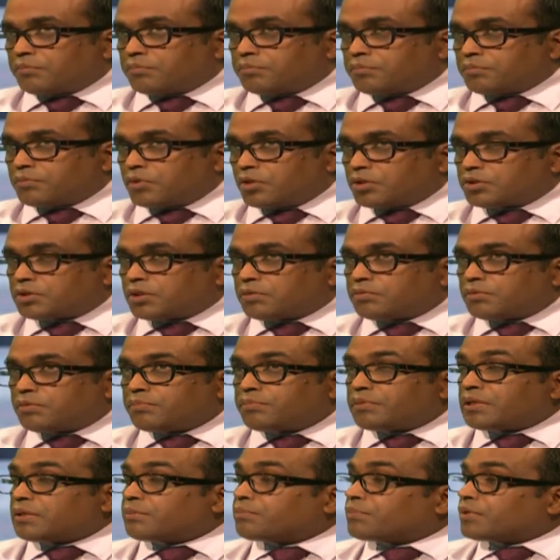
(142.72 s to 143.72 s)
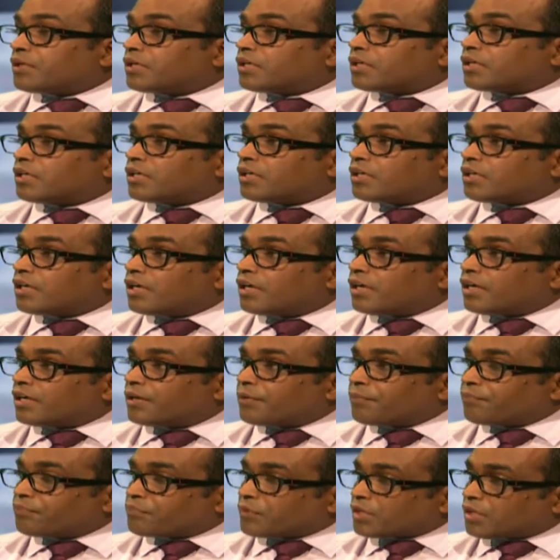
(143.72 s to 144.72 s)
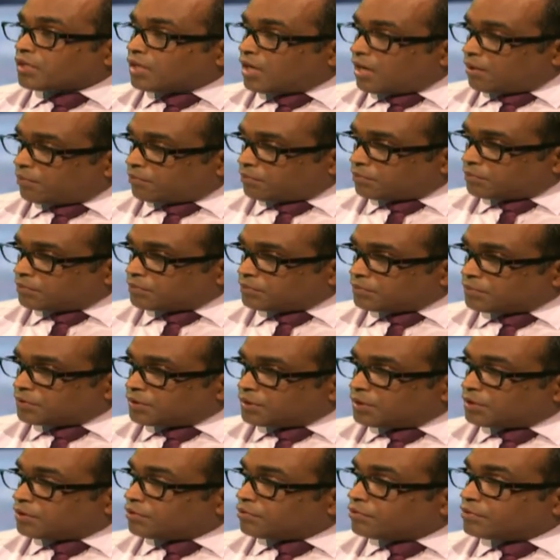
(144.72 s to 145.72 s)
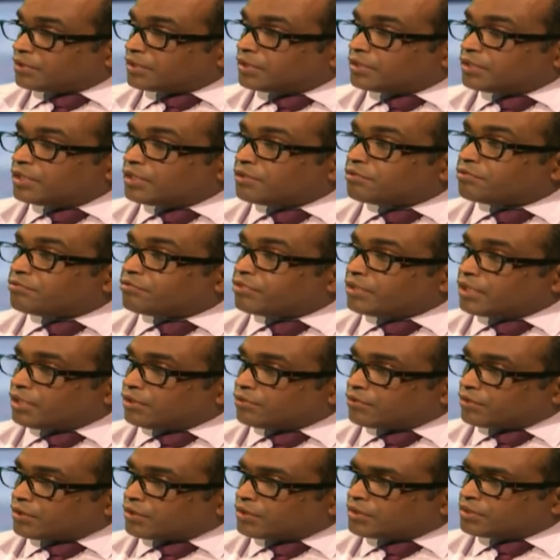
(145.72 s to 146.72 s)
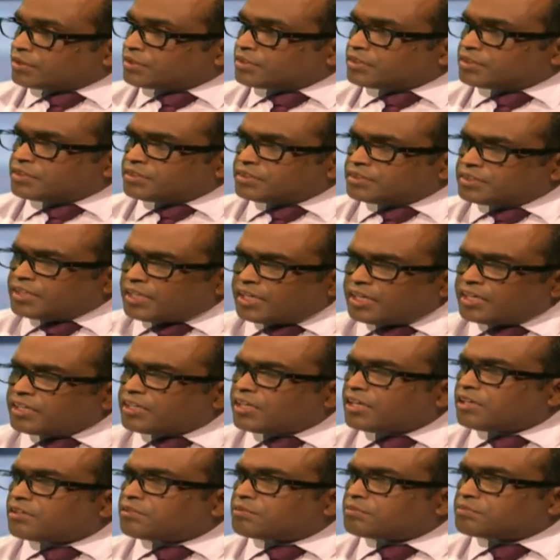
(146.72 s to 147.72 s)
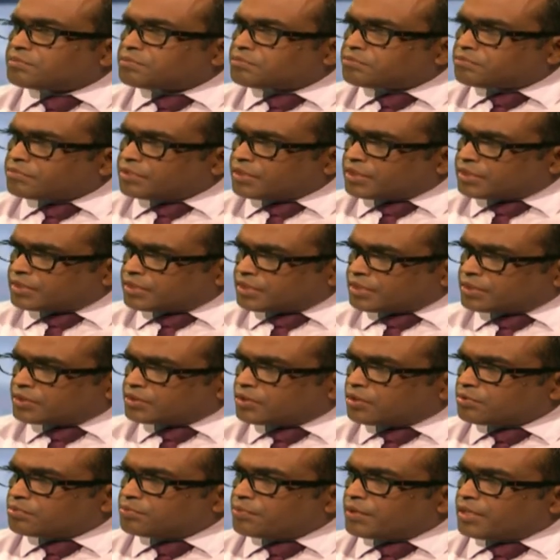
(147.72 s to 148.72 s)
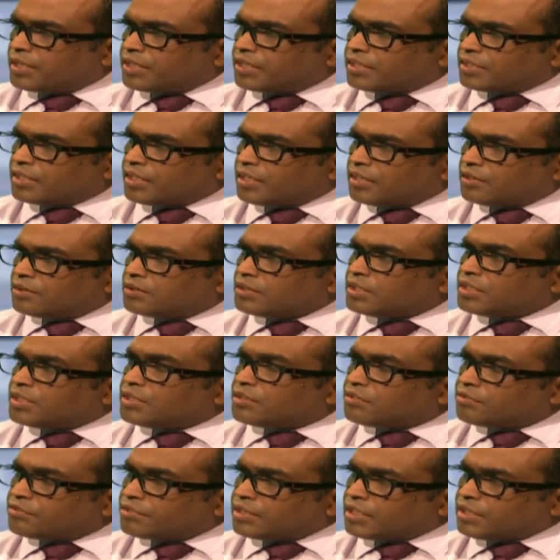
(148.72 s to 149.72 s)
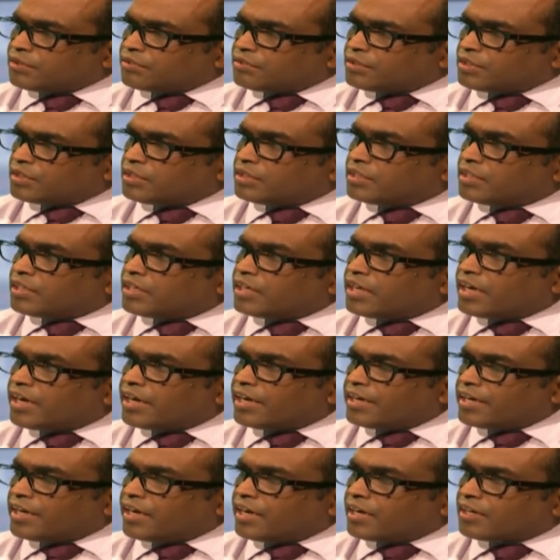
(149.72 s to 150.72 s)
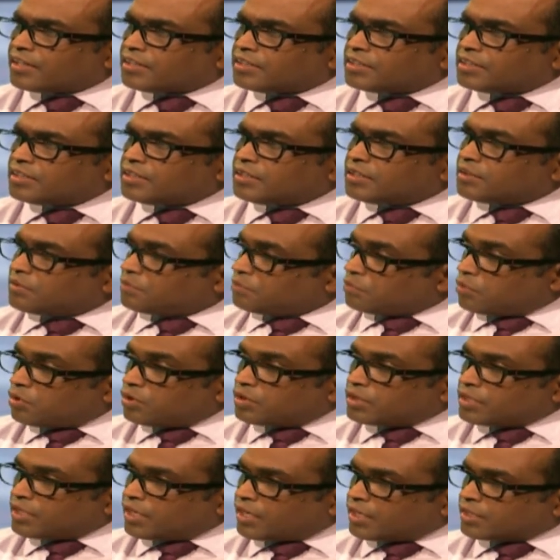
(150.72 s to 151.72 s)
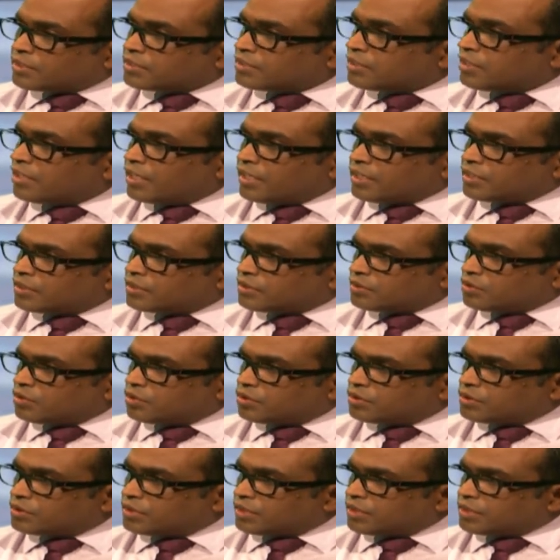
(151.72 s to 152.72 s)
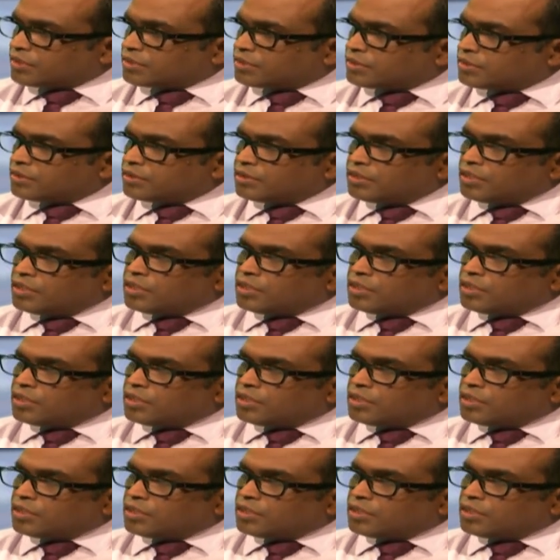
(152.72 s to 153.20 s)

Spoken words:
most of the people come with the fever, general features of malaria, fever, headache, body aches, like those things.